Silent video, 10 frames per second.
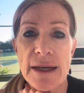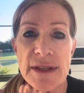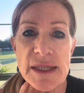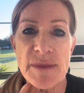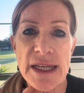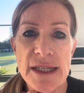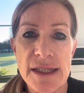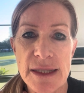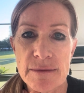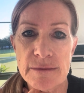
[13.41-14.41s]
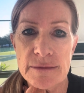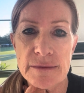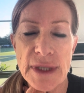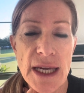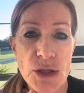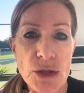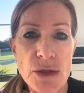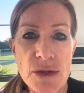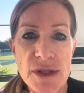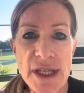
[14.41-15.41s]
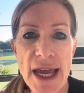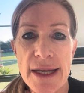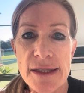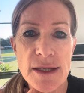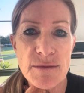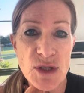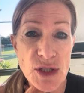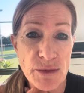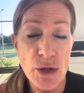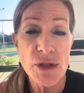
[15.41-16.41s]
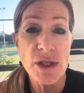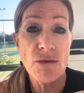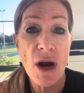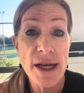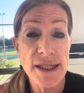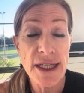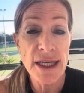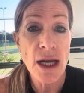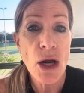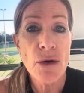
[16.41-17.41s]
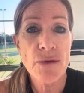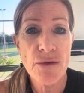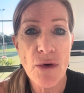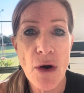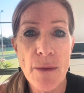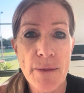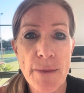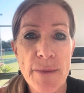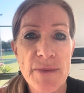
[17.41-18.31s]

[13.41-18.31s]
there's been some issues and some disputes arising from